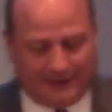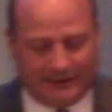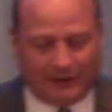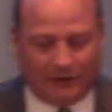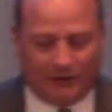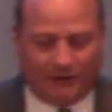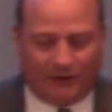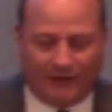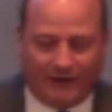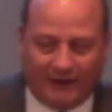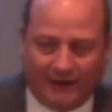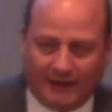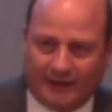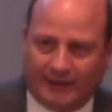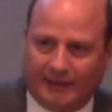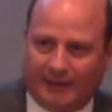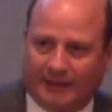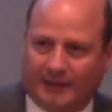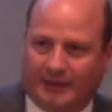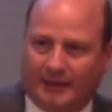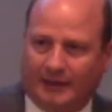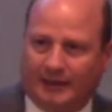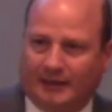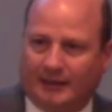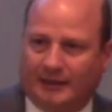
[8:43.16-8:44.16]
there
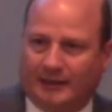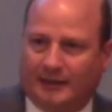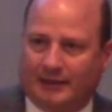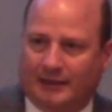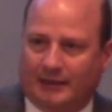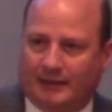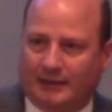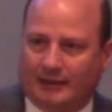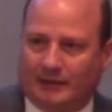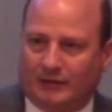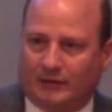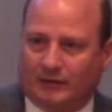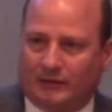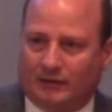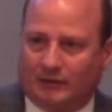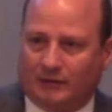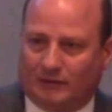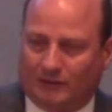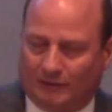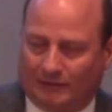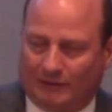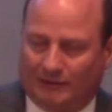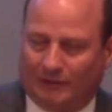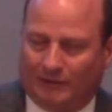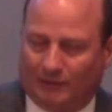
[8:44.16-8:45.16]
thinking
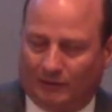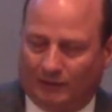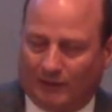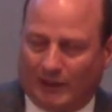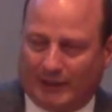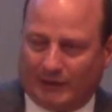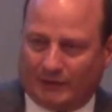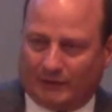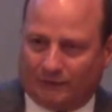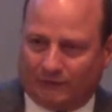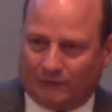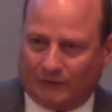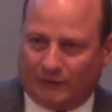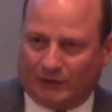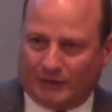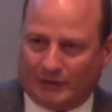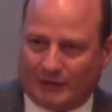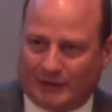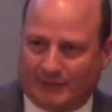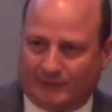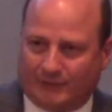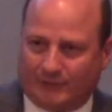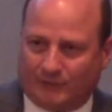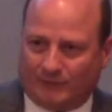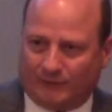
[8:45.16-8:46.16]
at the first
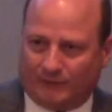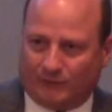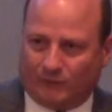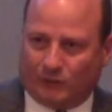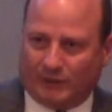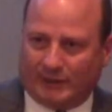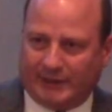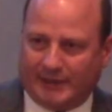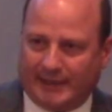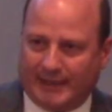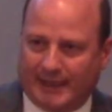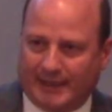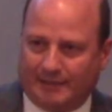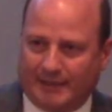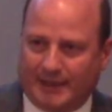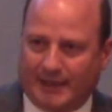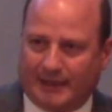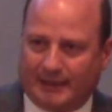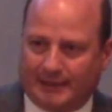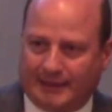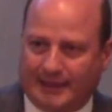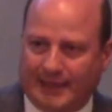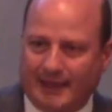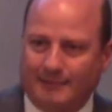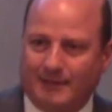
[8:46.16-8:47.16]
of it, before he came
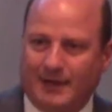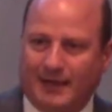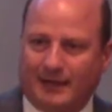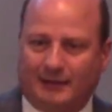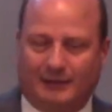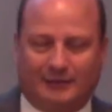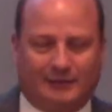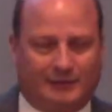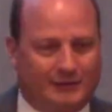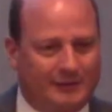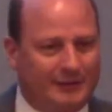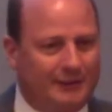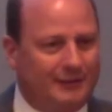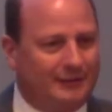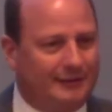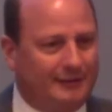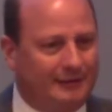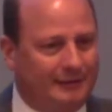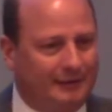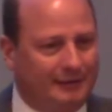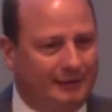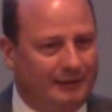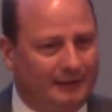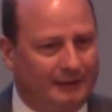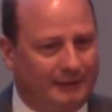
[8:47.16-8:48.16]
out on a
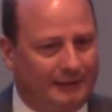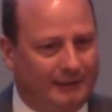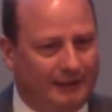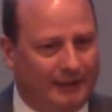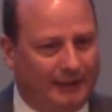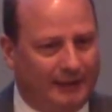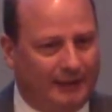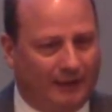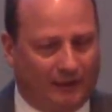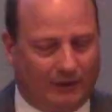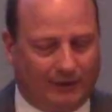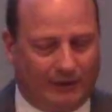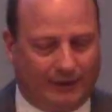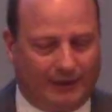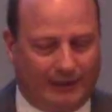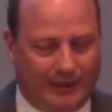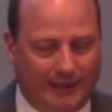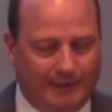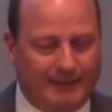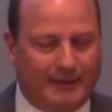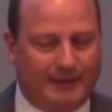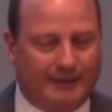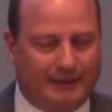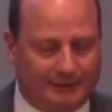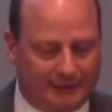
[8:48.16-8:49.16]
Sunday,
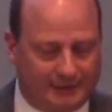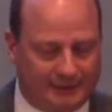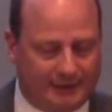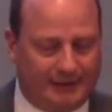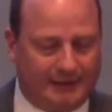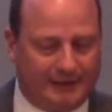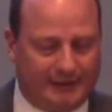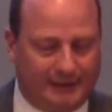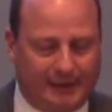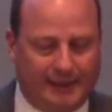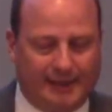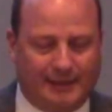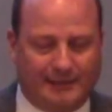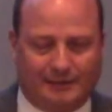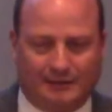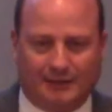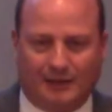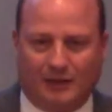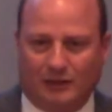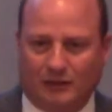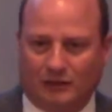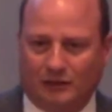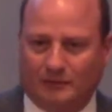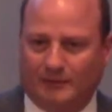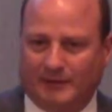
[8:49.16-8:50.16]
and
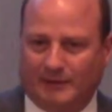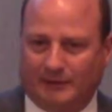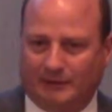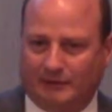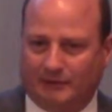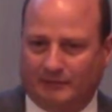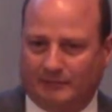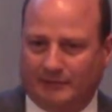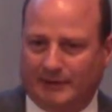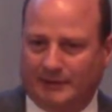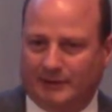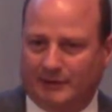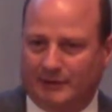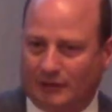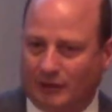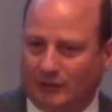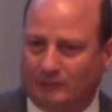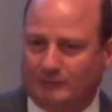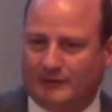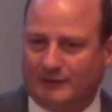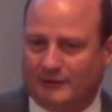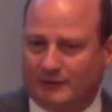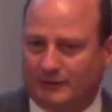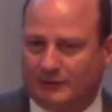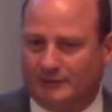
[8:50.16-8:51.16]
talked to me a little bit,
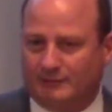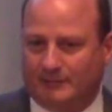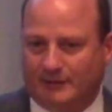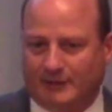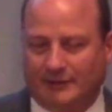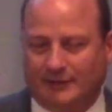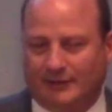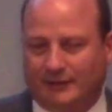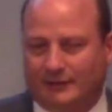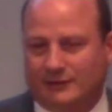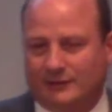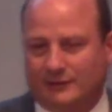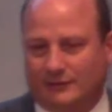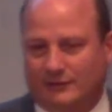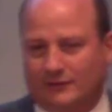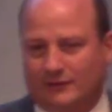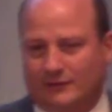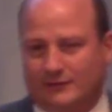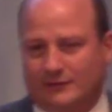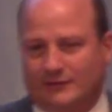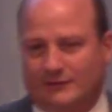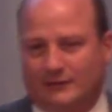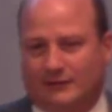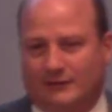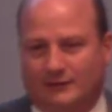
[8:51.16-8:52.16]
told me it was going to be at least
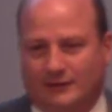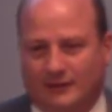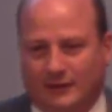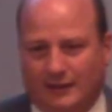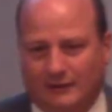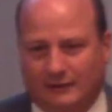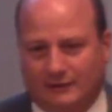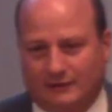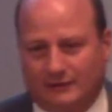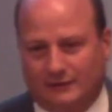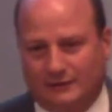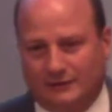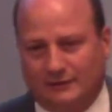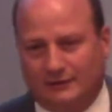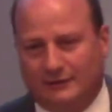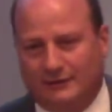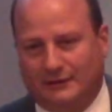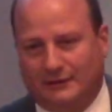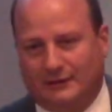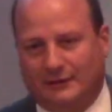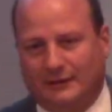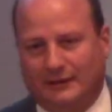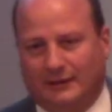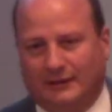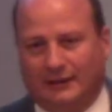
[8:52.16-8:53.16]
$3,600.
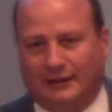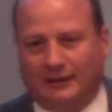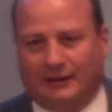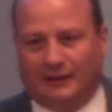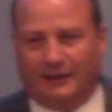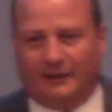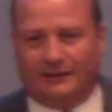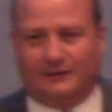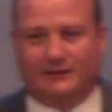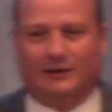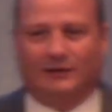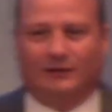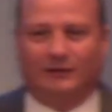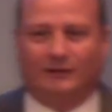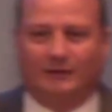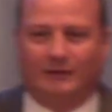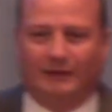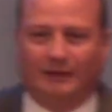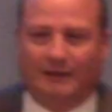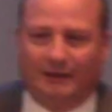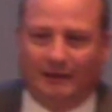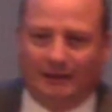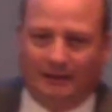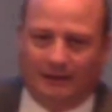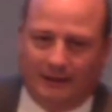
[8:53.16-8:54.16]
And
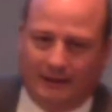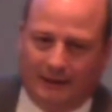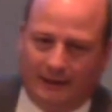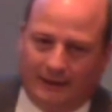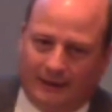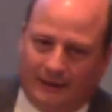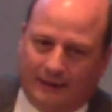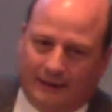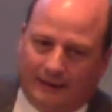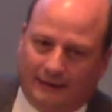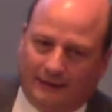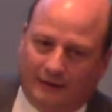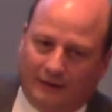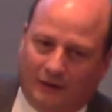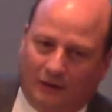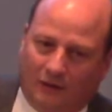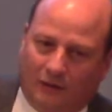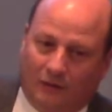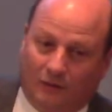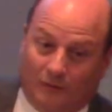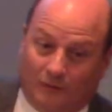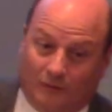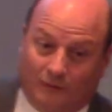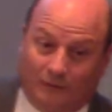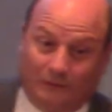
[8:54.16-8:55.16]
so,
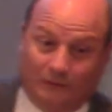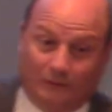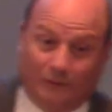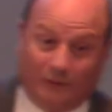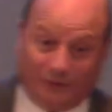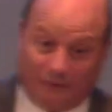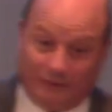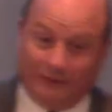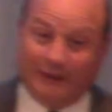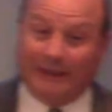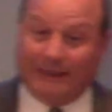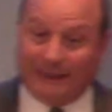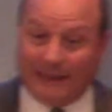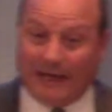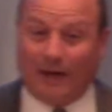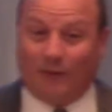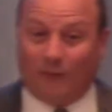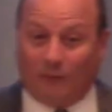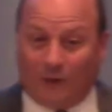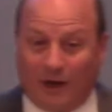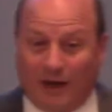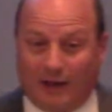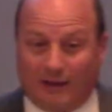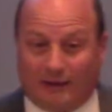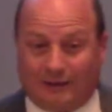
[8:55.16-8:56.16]
when you're at that
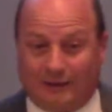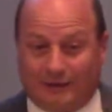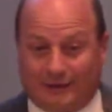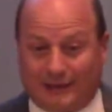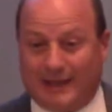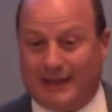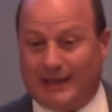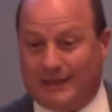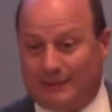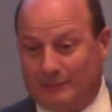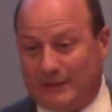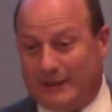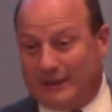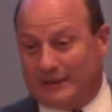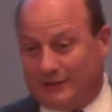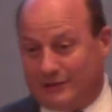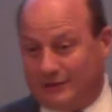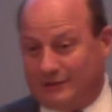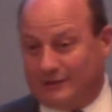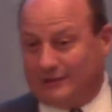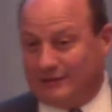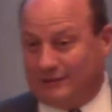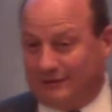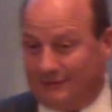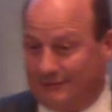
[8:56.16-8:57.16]
water, it kind of makes
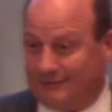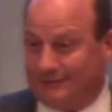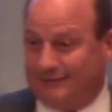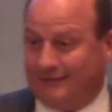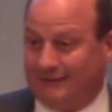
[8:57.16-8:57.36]
you,